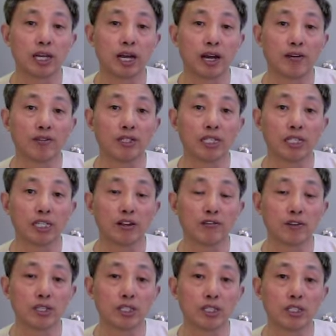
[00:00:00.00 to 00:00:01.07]
have yin
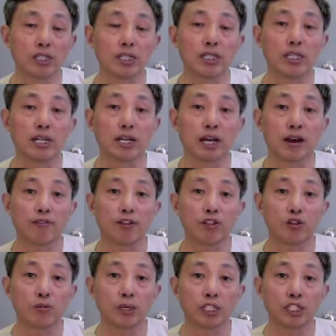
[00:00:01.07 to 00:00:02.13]
deficiency, they have
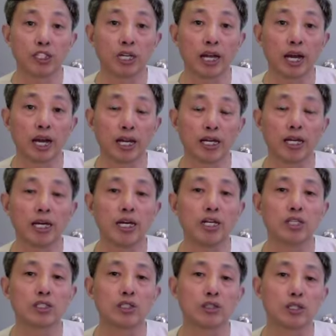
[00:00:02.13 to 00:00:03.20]
too much yang.
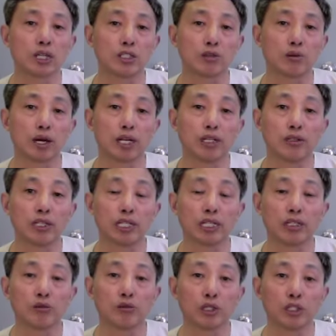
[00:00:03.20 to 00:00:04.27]
So that's why you need
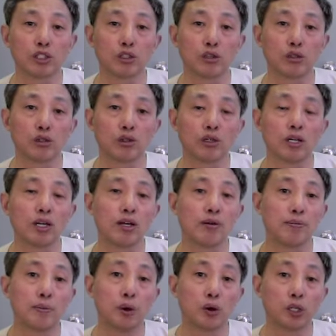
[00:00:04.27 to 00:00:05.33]
to restore
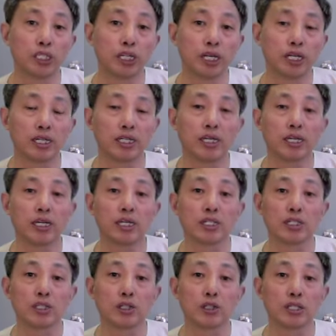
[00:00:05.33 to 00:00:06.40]
more yin.
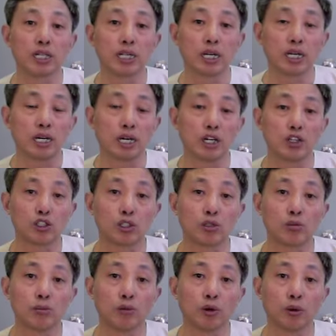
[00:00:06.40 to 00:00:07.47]
So yin colors is
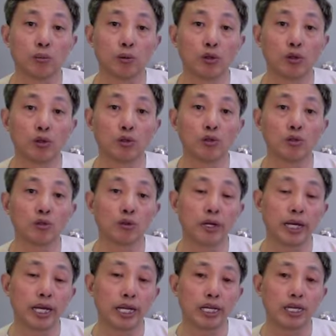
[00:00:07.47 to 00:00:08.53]
more blue,
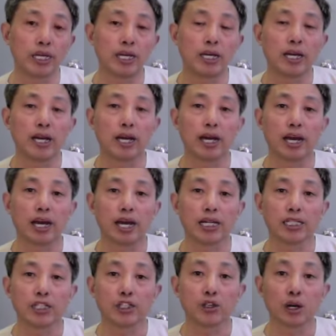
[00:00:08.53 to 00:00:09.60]
green,
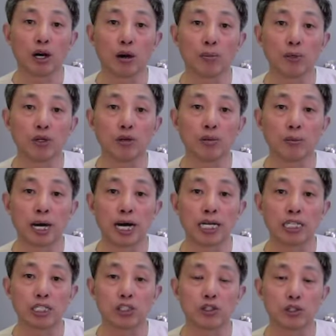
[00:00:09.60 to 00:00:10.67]
and to help you
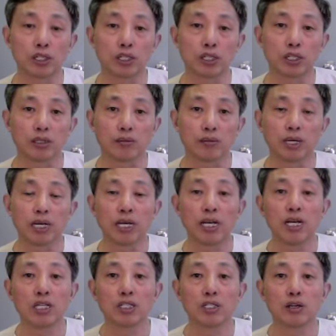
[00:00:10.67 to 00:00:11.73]
balance your system.
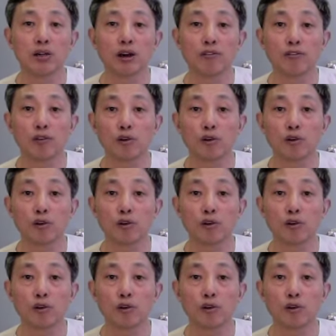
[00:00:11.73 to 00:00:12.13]
So of